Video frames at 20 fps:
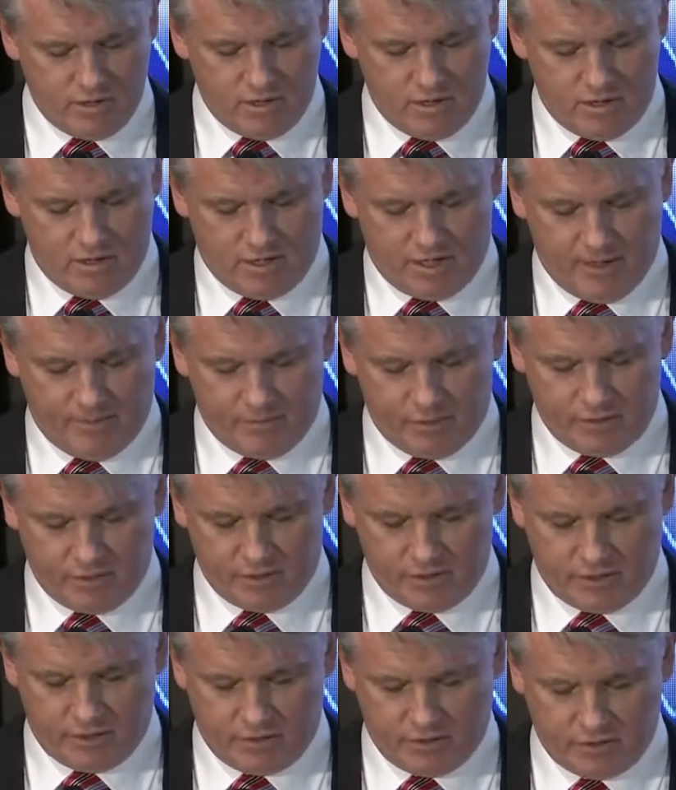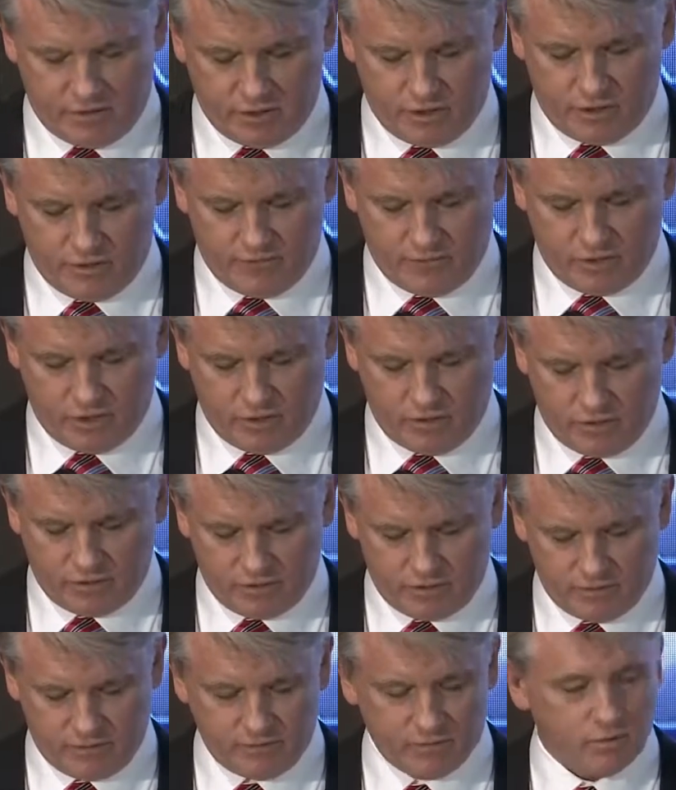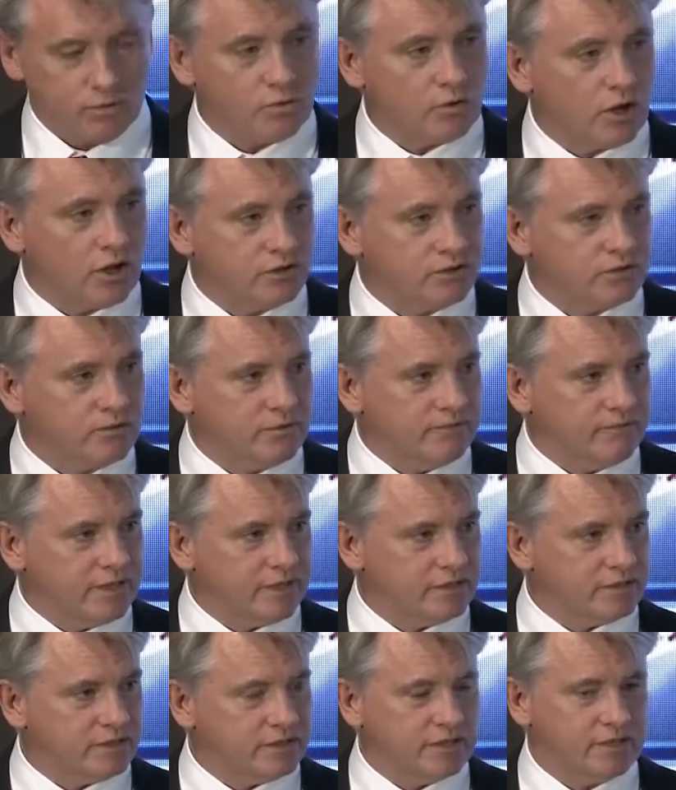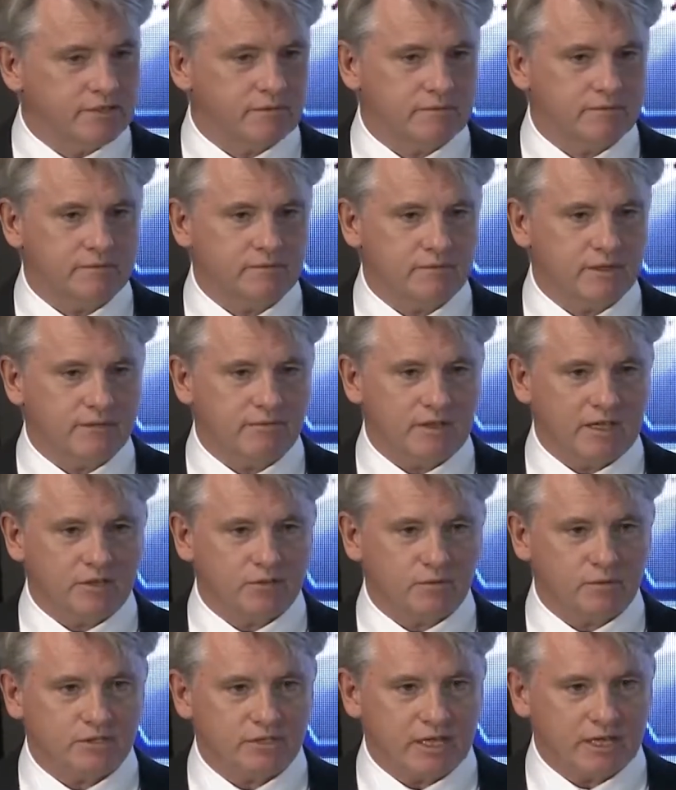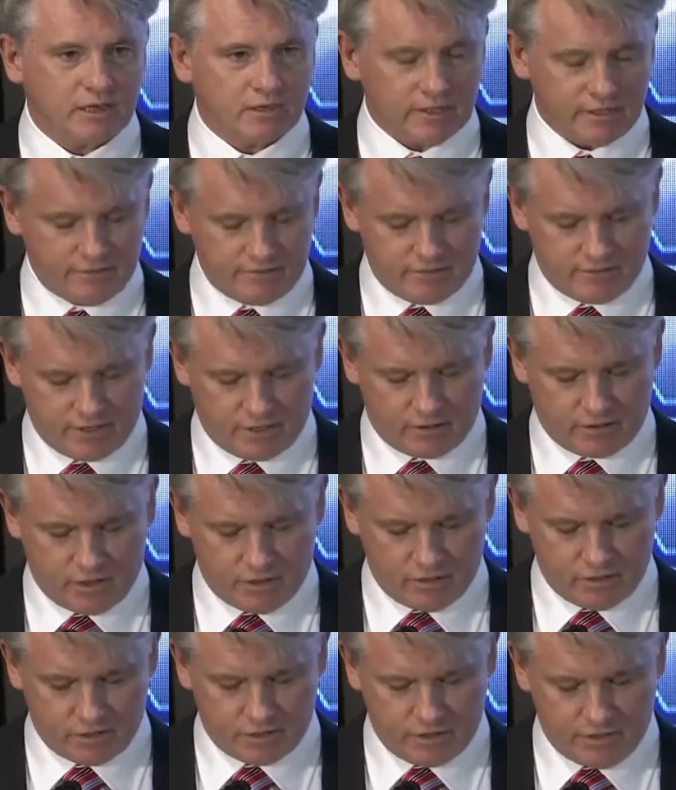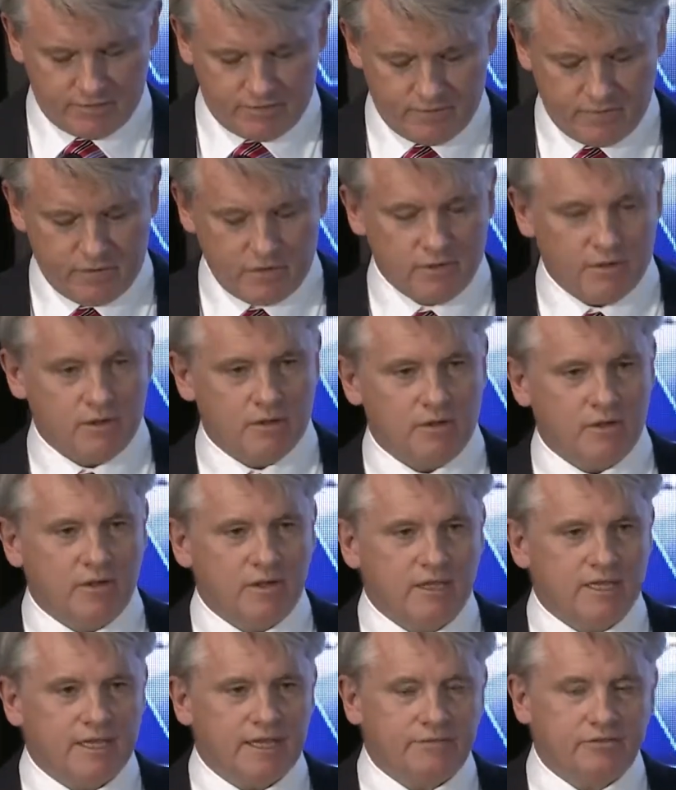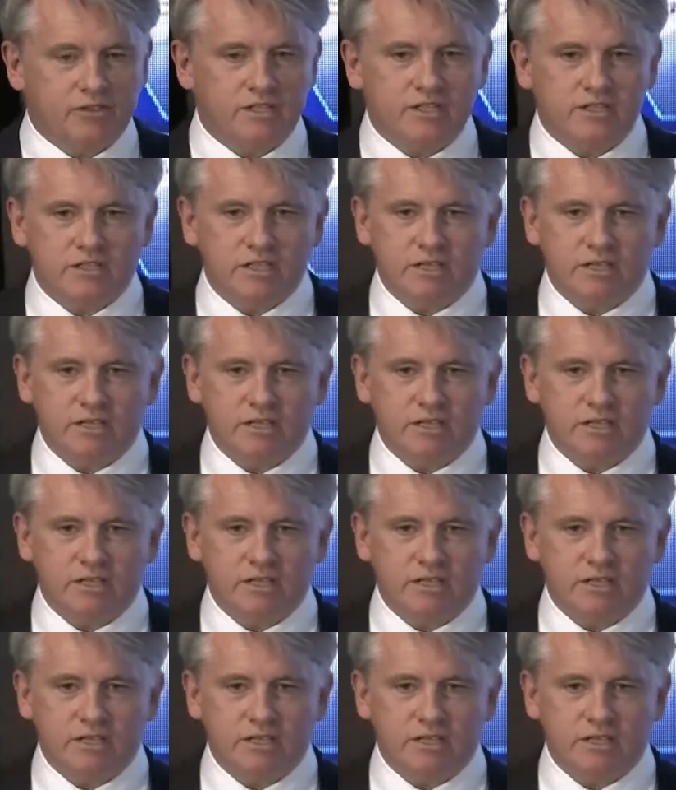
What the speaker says: companies here on the Gulf Coast, who are also investing in advanced recycling technology. FCC